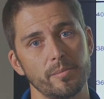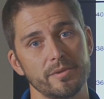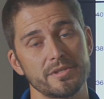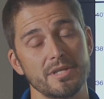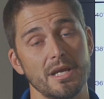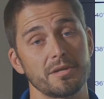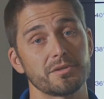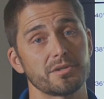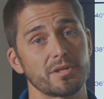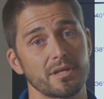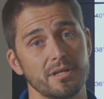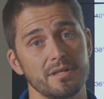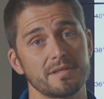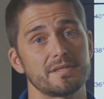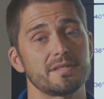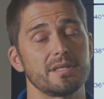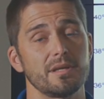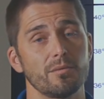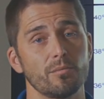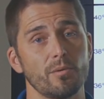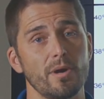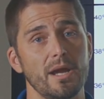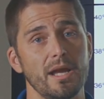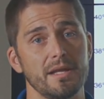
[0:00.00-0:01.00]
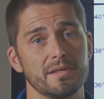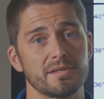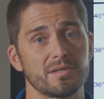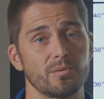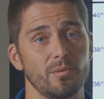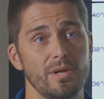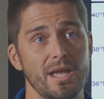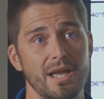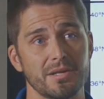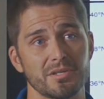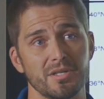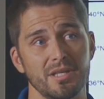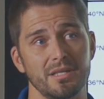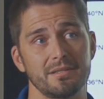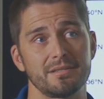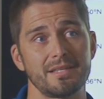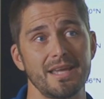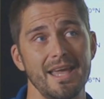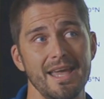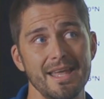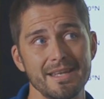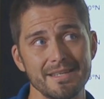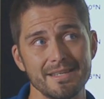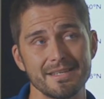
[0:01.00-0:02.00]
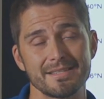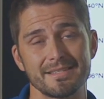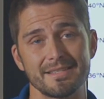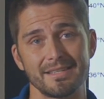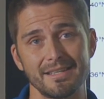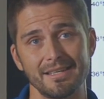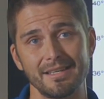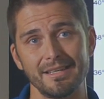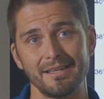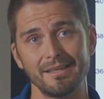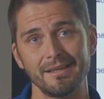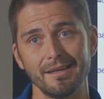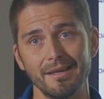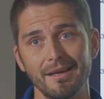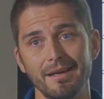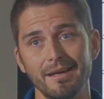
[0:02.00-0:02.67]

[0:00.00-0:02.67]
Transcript: potentially could see rain. So we actually tend to see